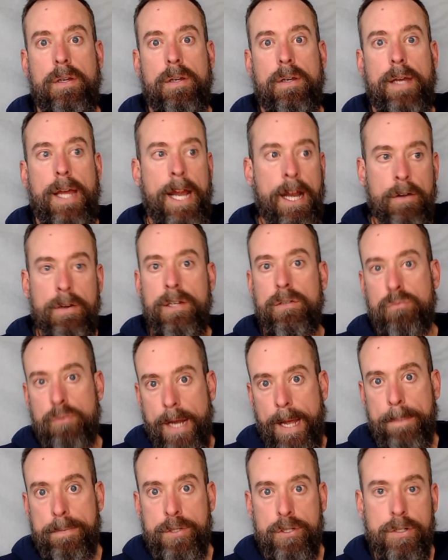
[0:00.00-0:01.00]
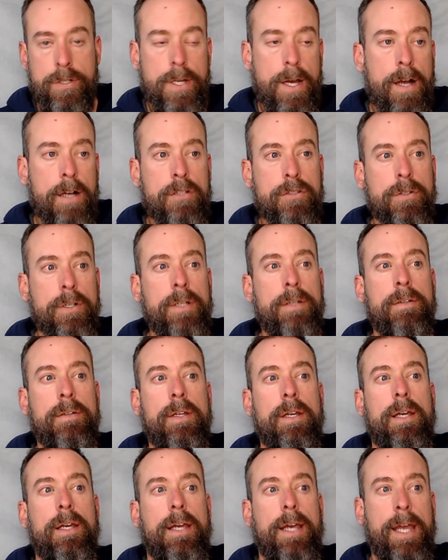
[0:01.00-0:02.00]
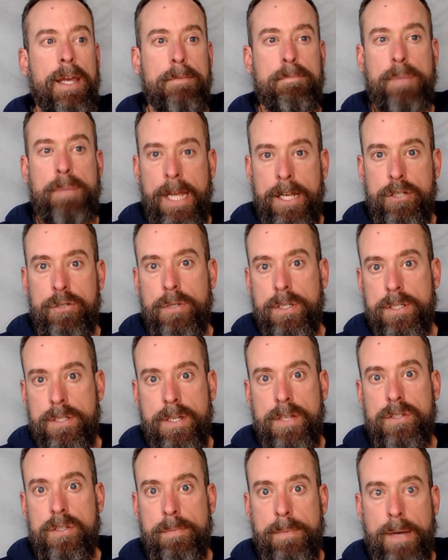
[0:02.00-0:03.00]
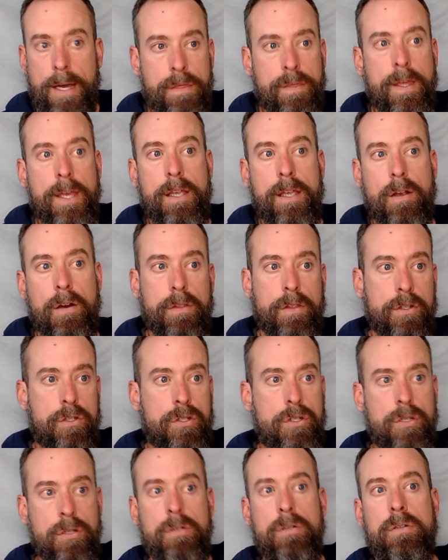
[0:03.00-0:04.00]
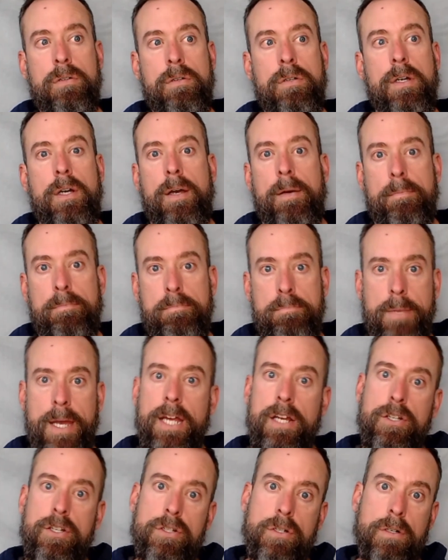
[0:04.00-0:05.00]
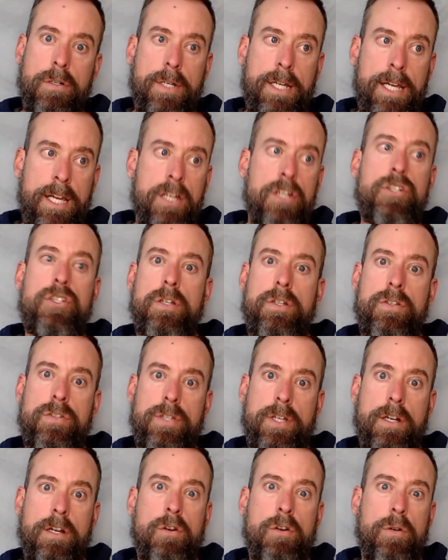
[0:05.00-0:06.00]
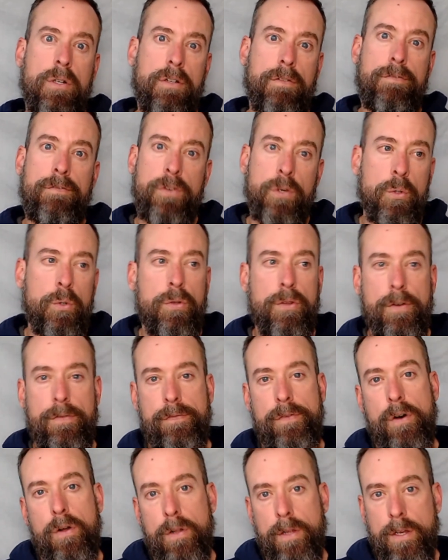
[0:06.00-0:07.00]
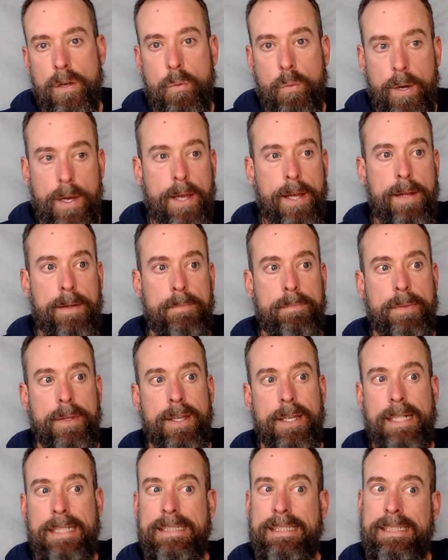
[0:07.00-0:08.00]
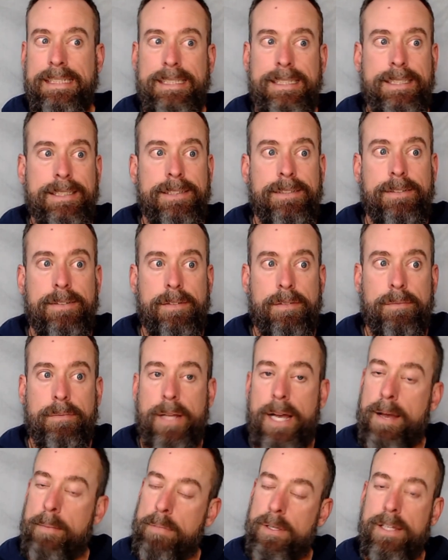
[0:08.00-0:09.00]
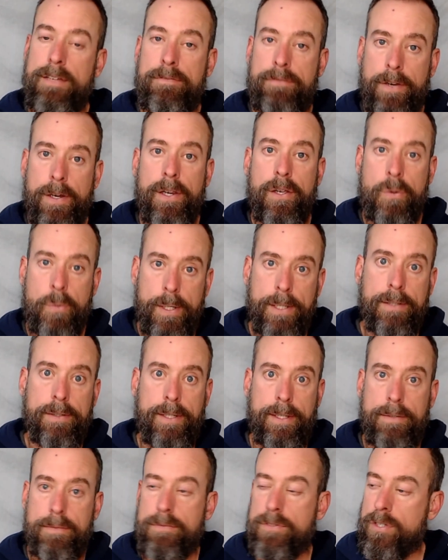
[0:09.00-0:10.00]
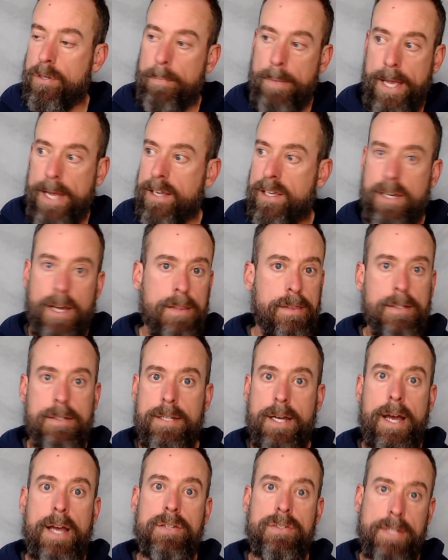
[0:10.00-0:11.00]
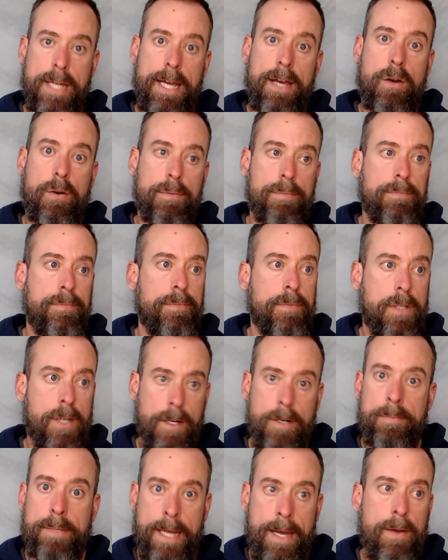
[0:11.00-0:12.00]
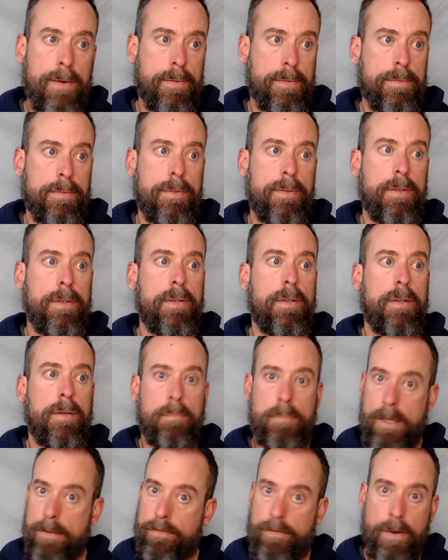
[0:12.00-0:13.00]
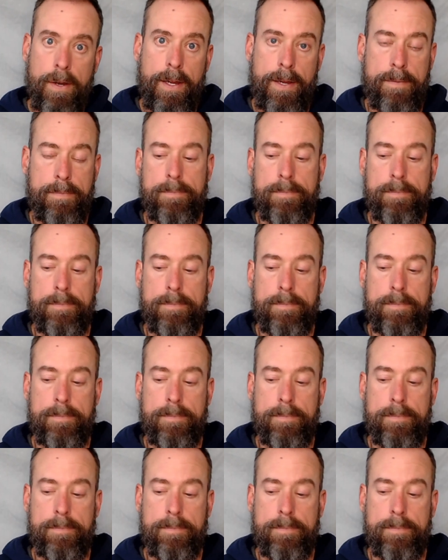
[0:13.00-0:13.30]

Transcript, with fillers: Errant rapture doctrine and patriotism, I think, are the two major engines that are going to fuel the falling away, I believe, very quickly. So, man, cut the ties now. Cut them now. Be free.